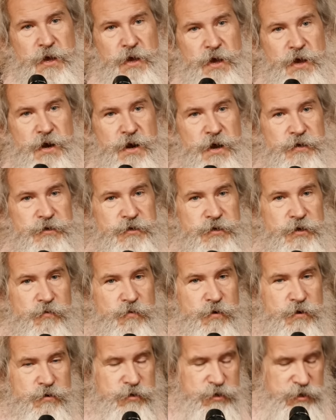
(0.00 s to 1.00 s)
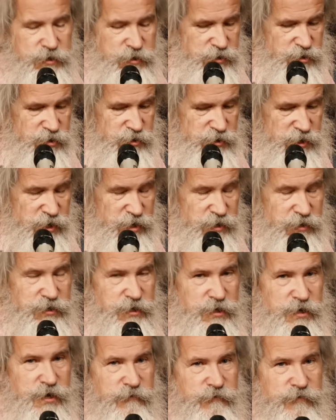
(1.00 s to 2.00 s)
and I said, Well, Sister
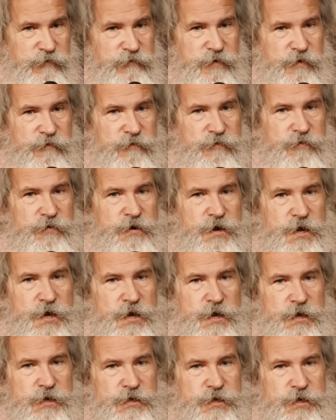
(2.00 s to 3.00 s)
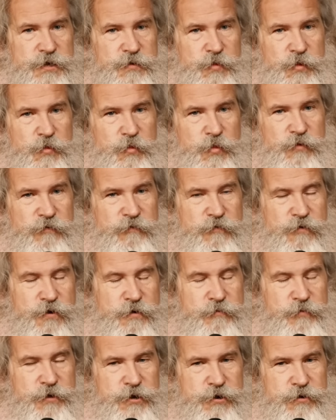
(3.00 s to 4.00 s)
Johnson, if you've ever seen me
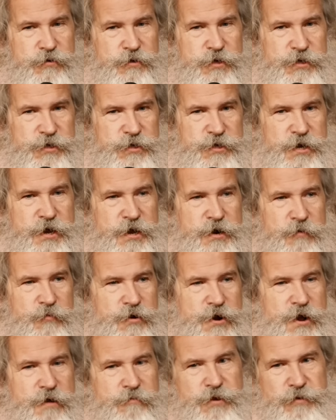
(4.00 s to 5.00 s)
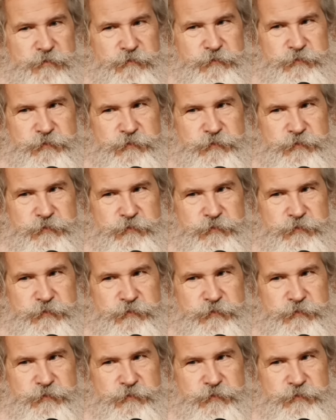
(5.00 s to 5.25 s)
perform, you know that's not a problem.